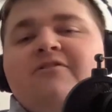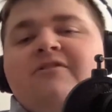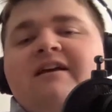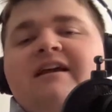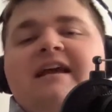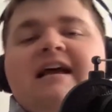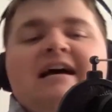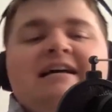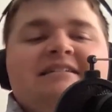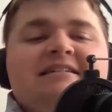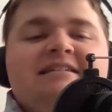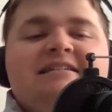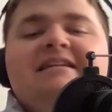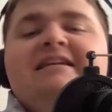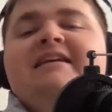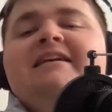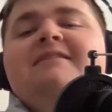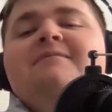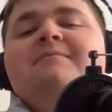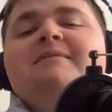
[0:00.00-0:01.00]
he has a
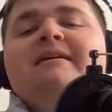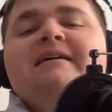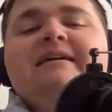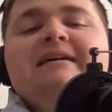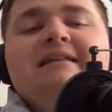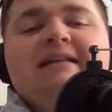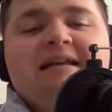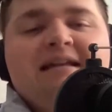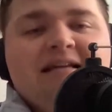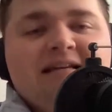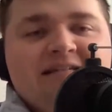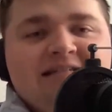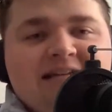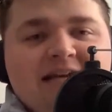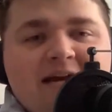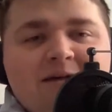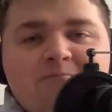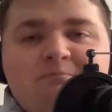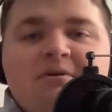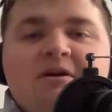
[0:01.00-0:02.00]
team that is
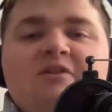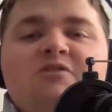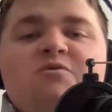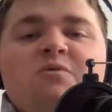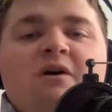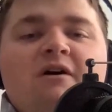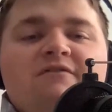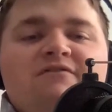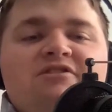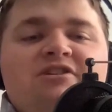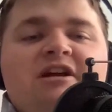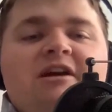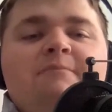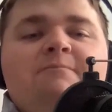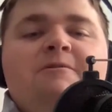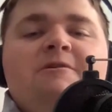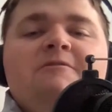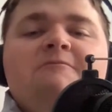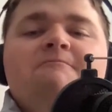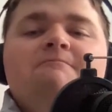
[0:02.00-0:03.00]
a Big 12
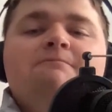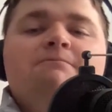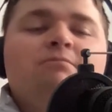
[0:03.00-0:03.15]
champion,